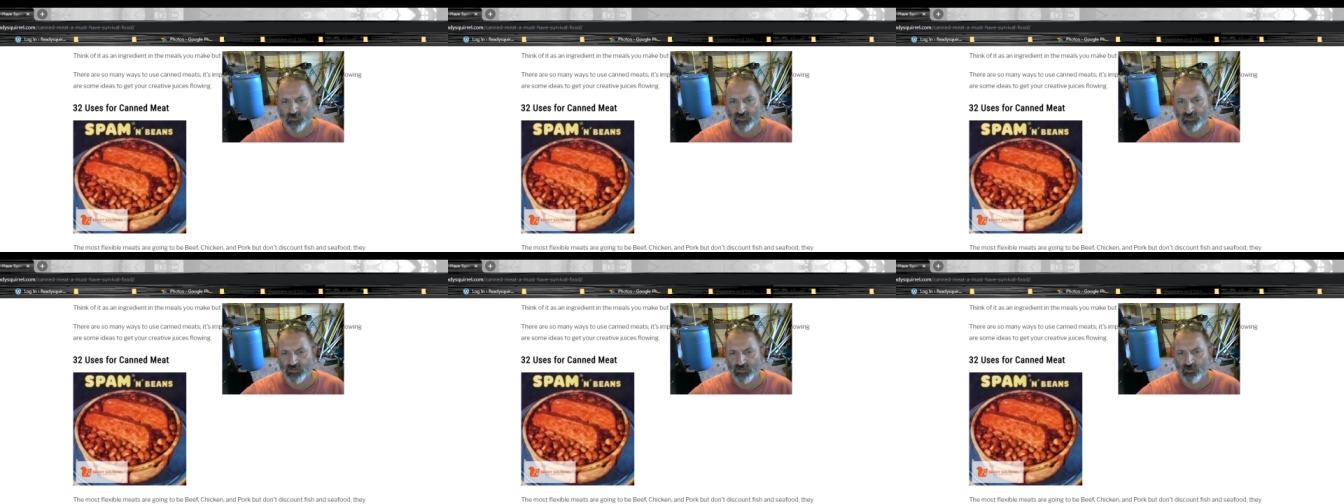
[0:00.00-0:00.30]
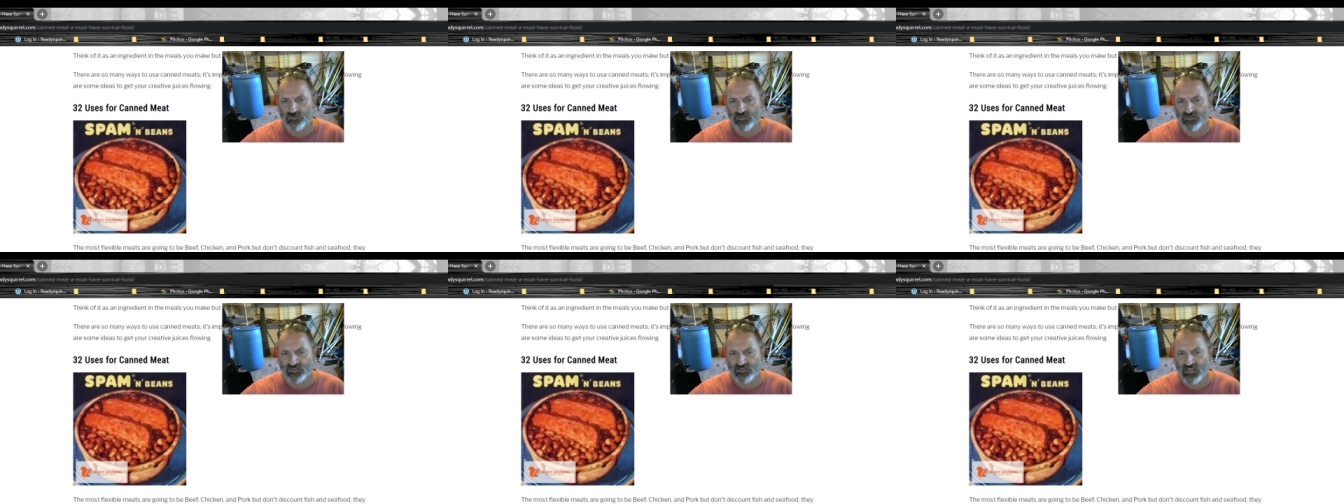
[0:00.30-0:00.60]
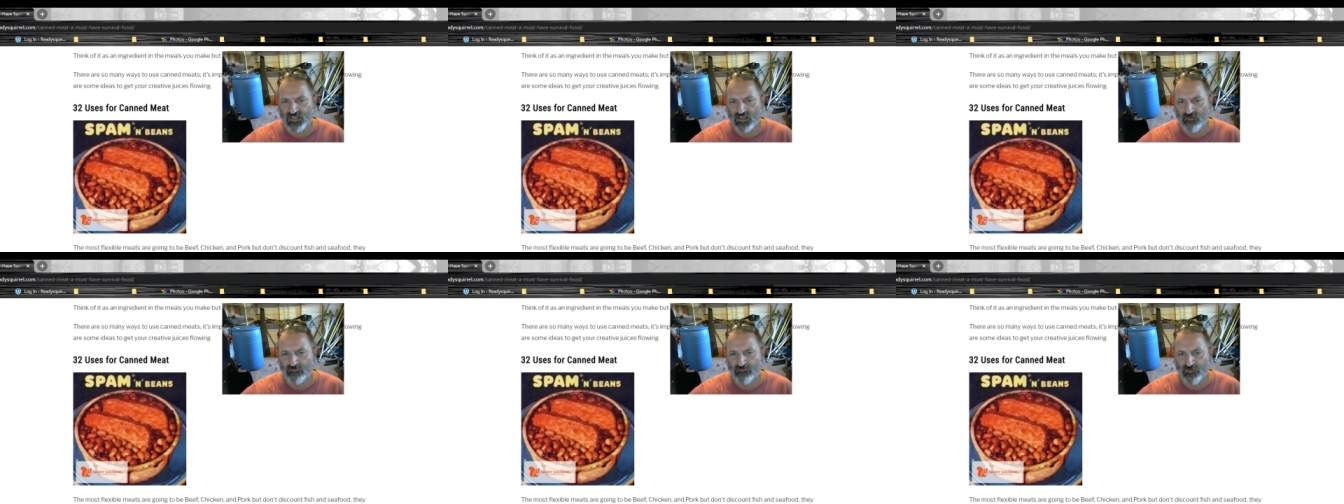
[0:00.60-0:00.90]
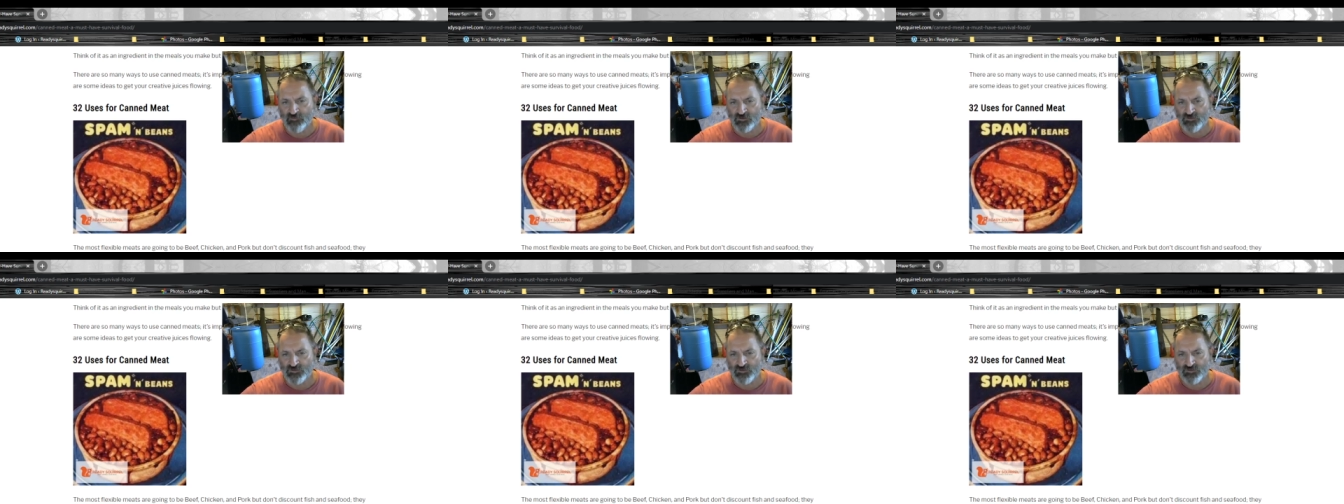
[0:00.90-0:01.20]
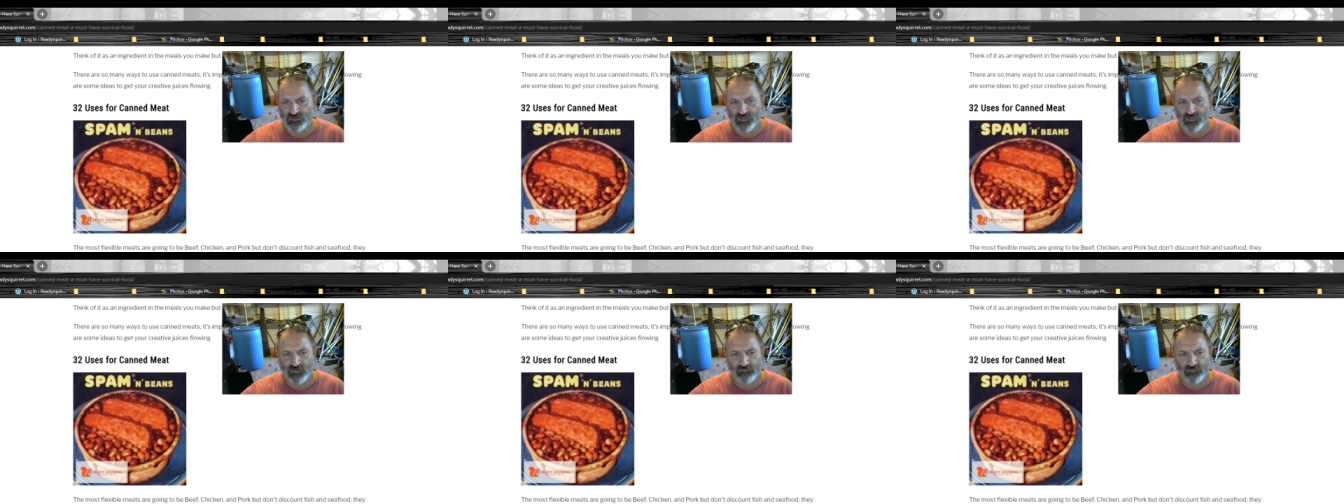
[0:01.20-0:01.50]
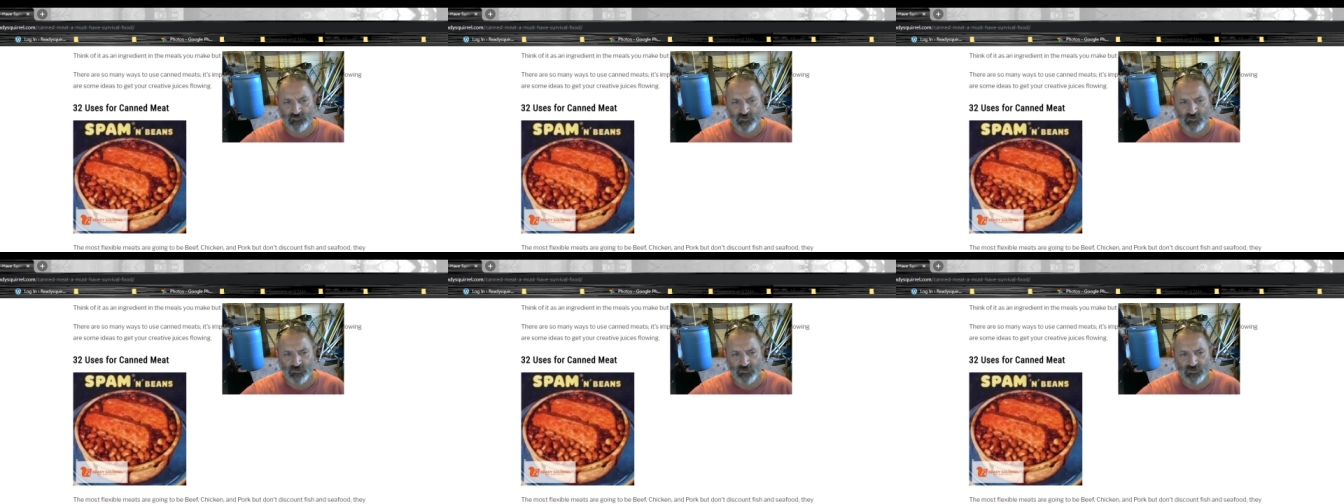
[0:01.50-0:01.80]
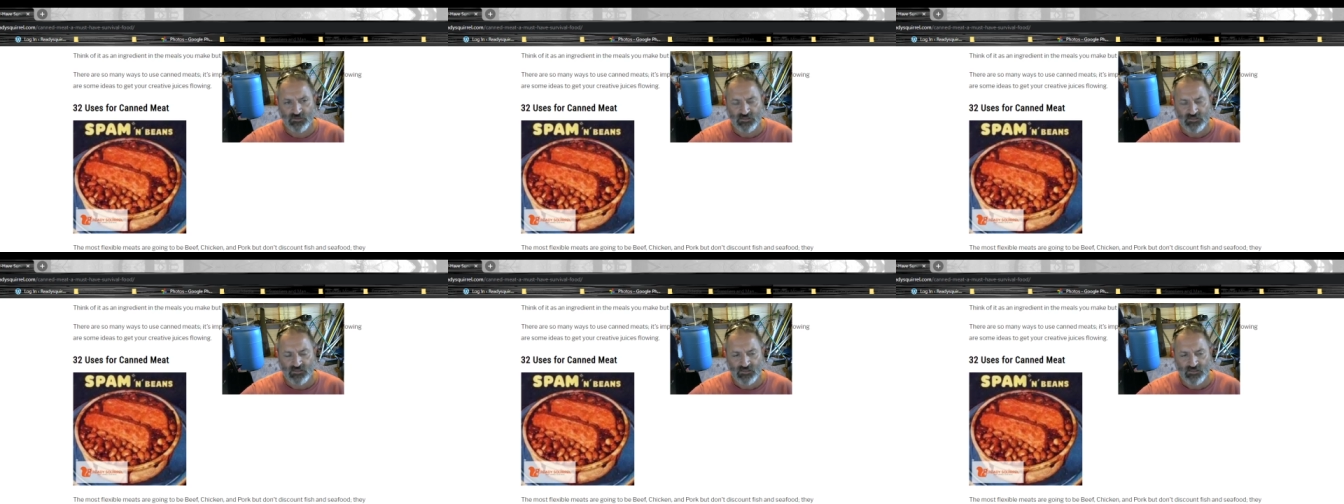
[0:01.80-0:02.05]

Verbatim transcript: but don't discount fish and seafood.